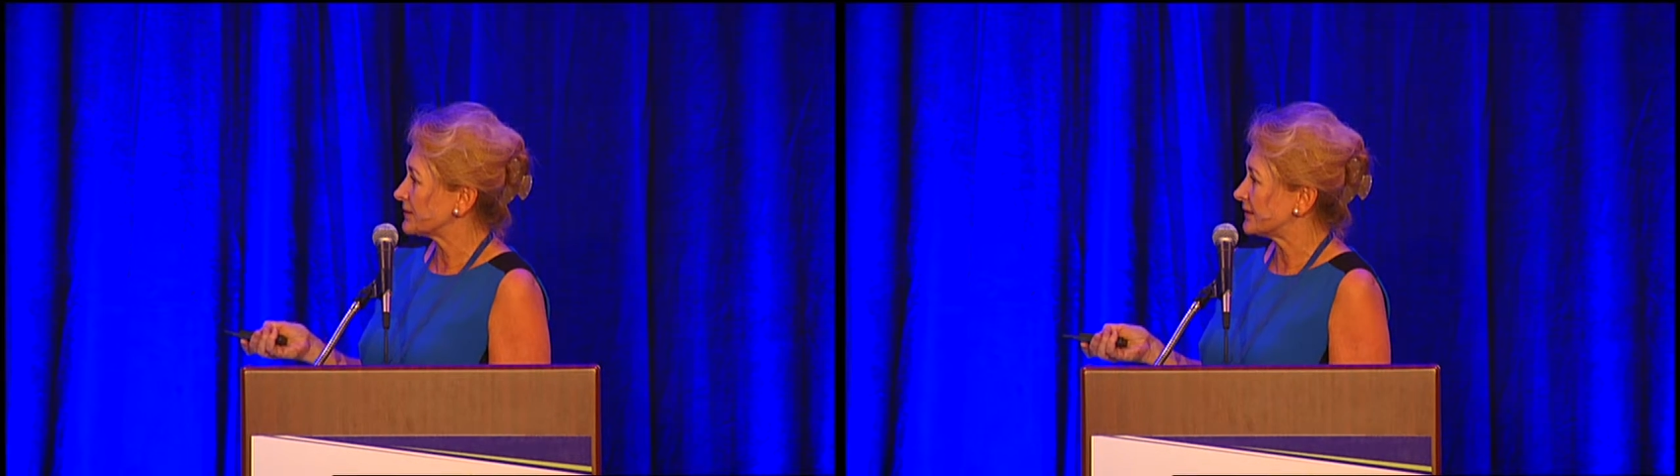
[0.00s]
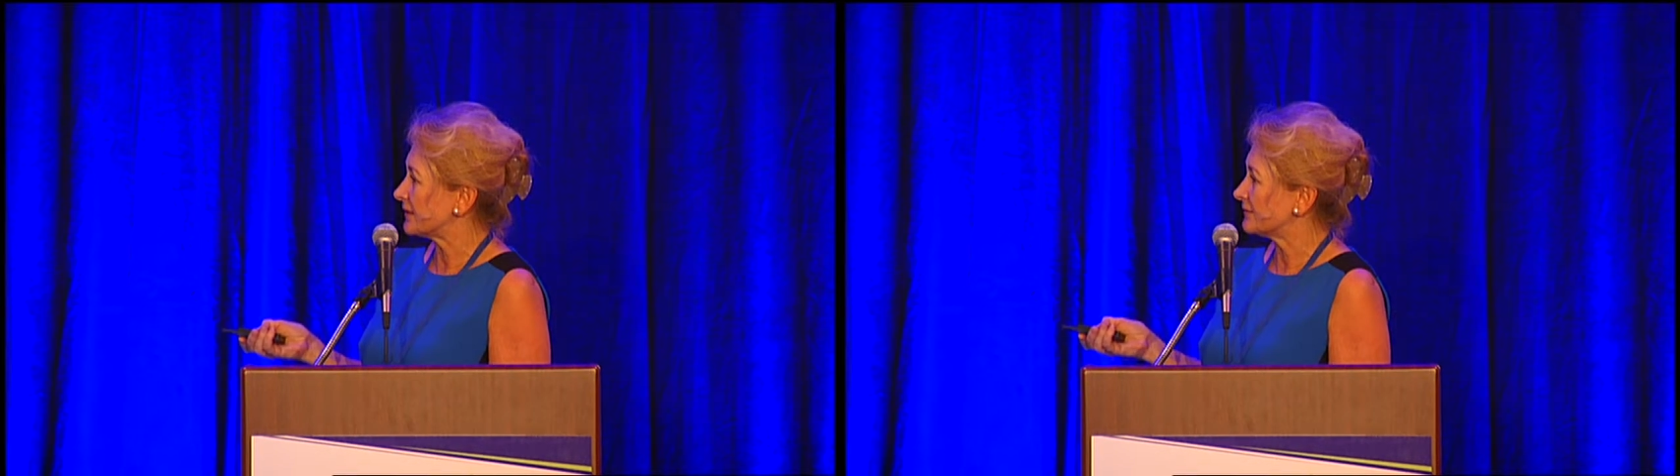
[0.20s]

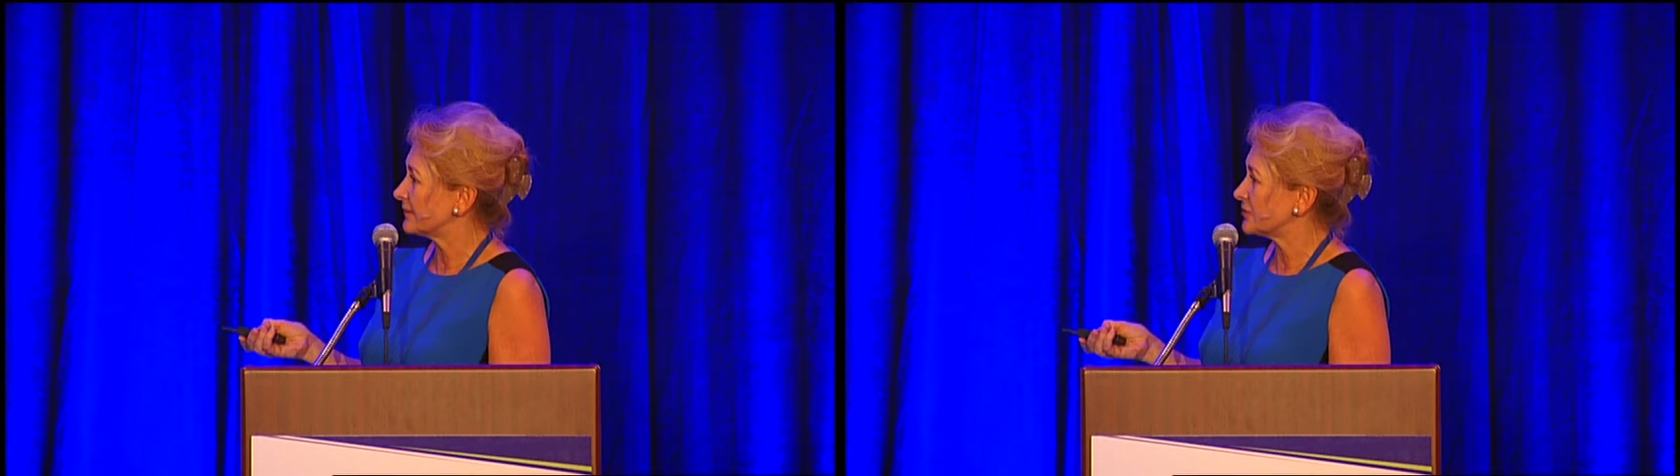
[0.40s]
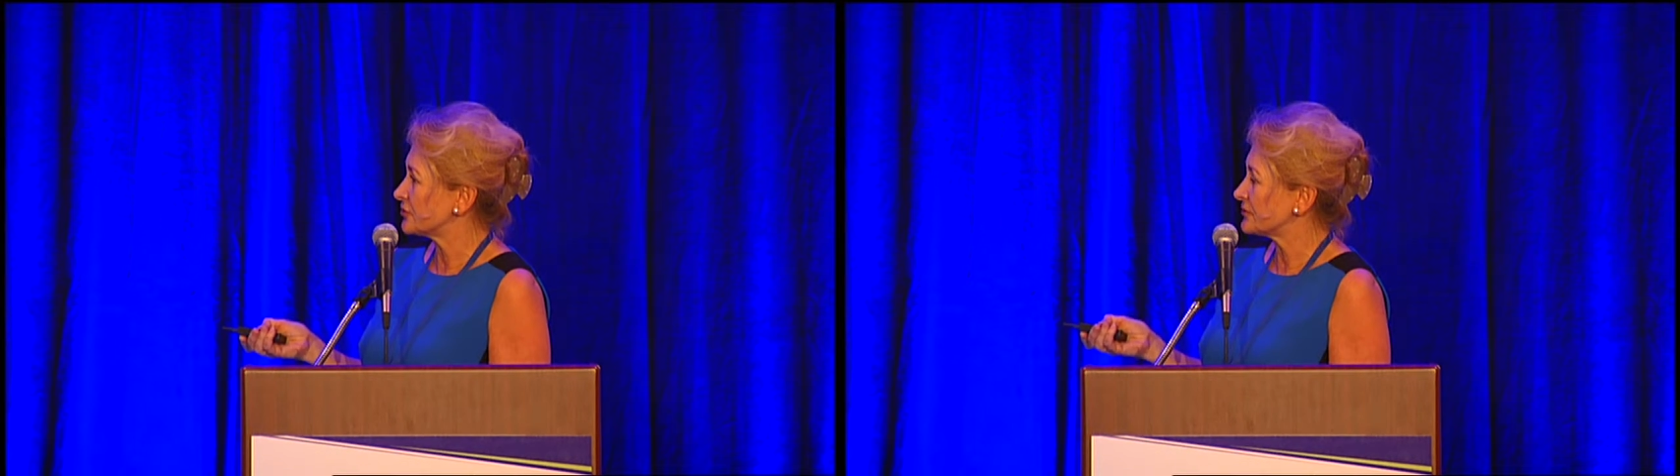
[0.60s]

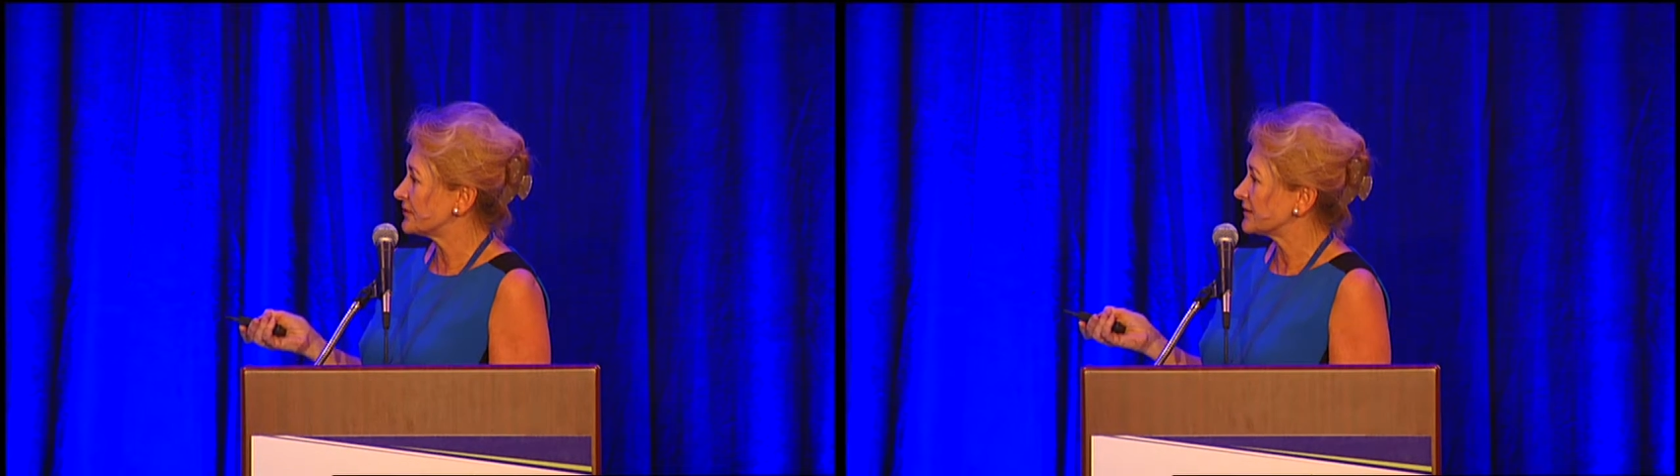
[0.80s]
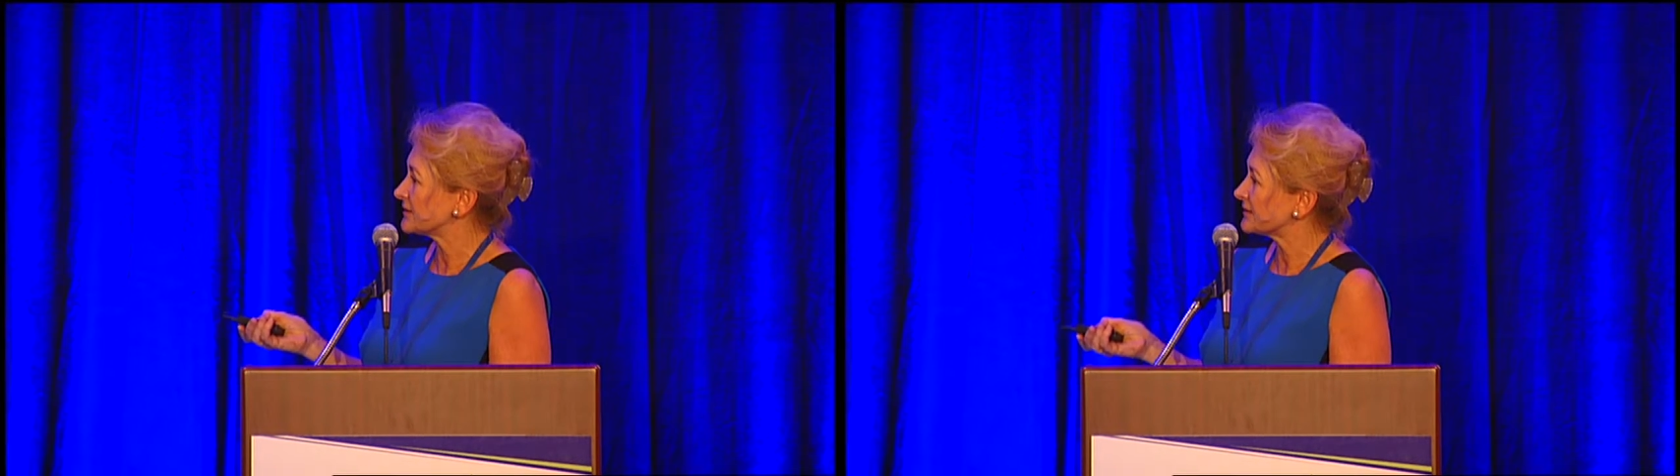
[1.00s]
sandwich.
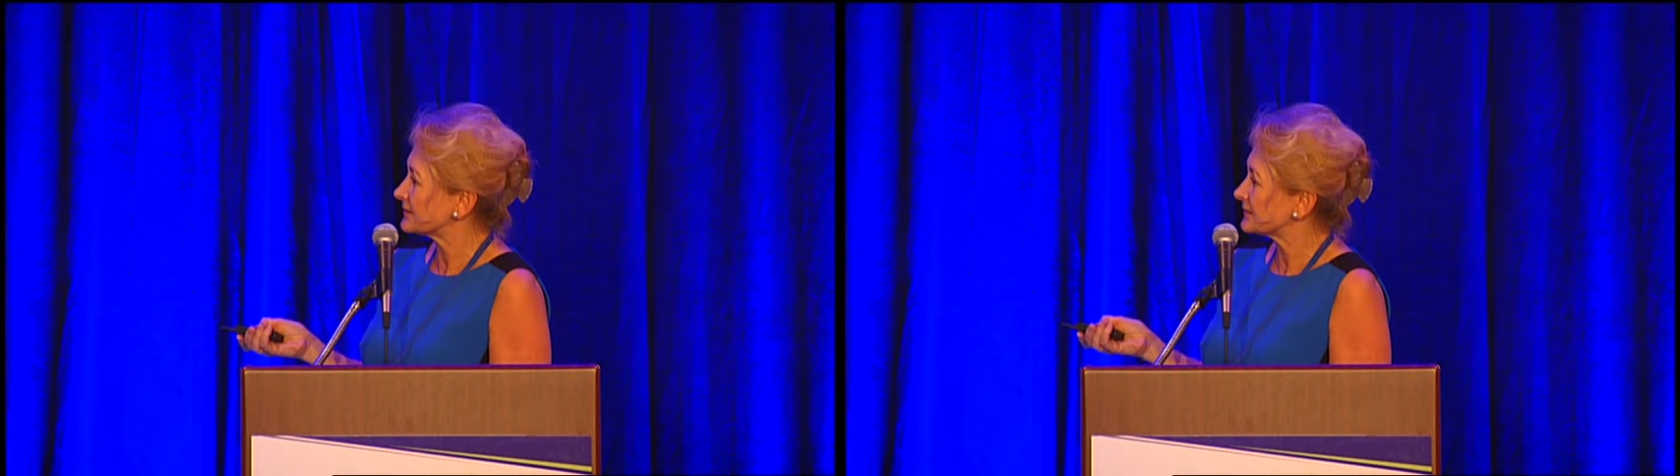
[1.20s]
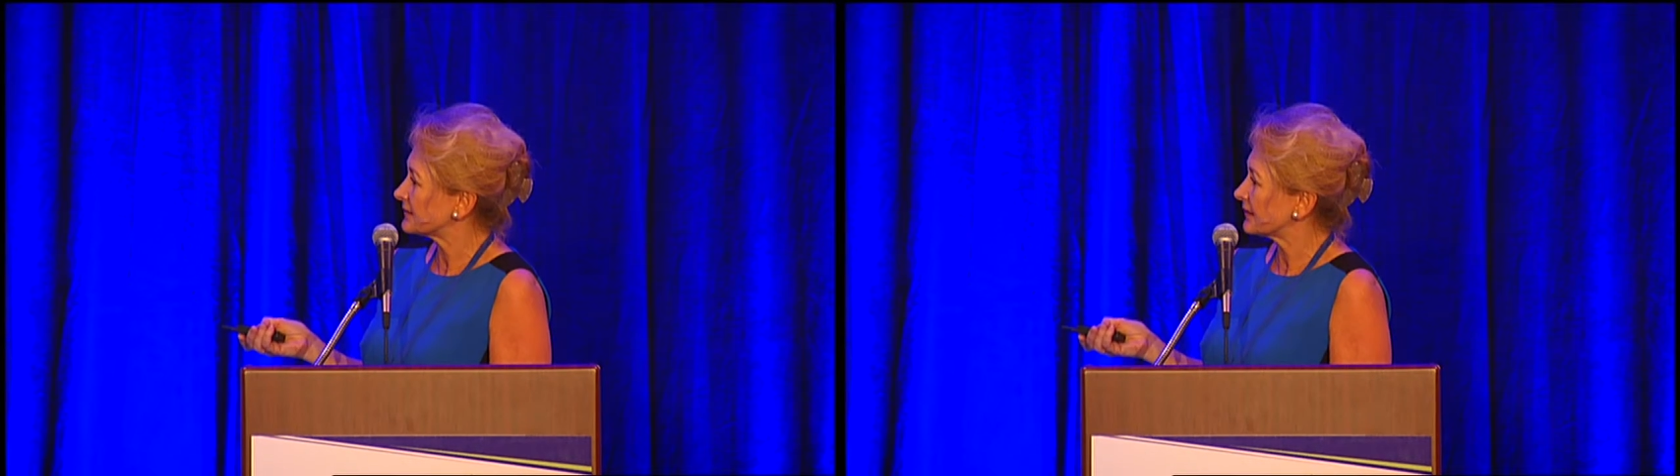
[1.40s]

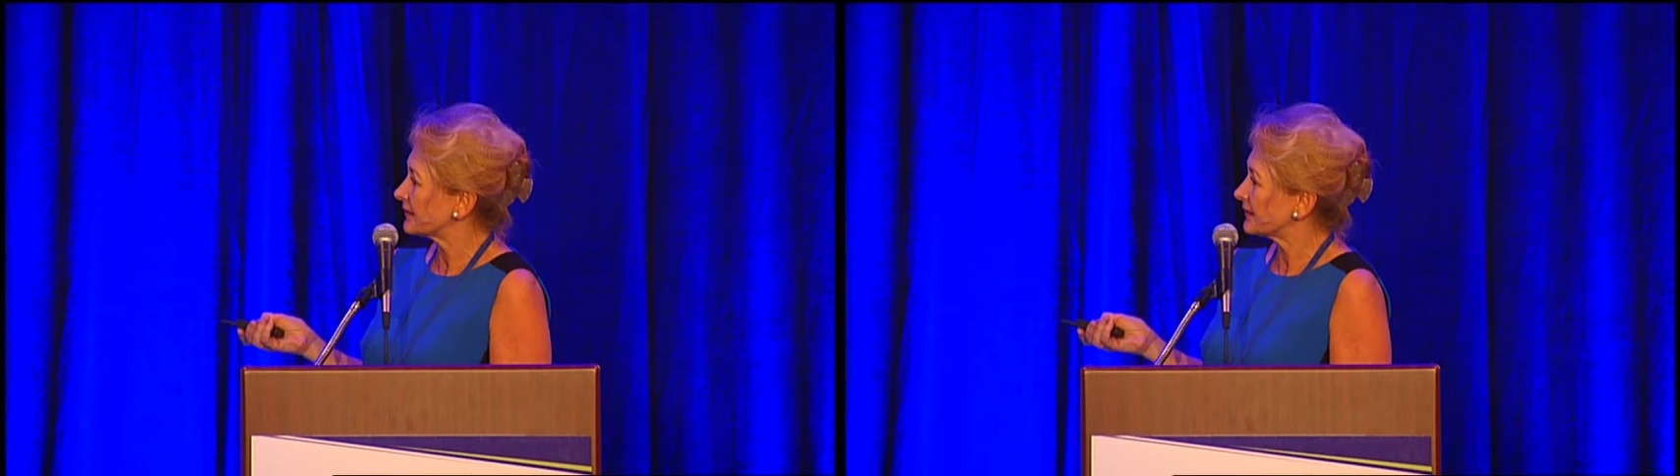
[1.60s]
This